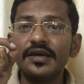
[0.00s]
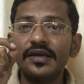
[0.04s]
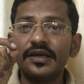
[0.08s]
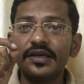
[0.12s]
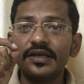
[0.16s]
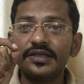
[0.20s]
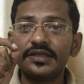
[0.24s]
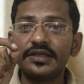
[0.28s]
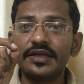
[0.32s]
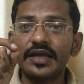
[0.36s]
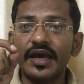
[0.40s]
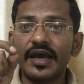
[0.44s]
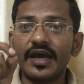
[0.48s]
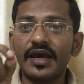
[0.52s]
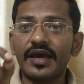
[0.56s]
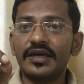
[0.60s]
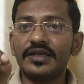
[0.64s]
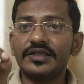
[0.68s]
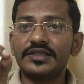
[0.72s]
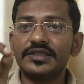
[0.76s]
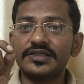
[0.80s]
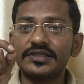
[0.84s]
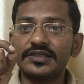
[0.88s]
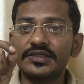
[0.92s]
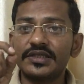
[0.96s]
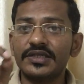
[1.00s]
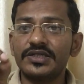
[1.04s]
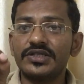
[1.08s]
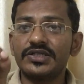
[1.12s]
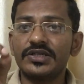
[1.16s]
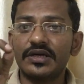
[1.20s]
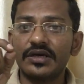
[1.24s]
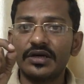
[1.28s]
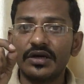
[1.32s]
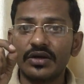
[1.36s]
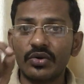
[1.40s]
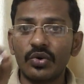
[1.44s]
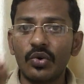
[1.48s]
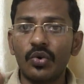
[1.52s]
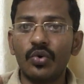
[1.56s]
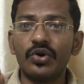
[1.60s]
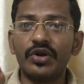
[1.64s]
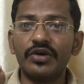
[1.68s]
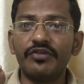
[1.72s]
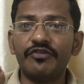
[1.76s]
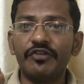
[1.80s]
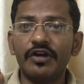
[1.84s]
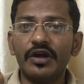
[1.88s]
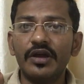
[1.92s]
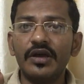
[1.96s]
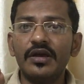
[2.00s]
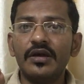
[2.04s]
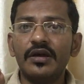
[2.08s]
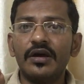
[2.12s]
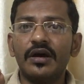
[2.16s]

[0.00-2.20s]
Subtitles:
It has such a corrosive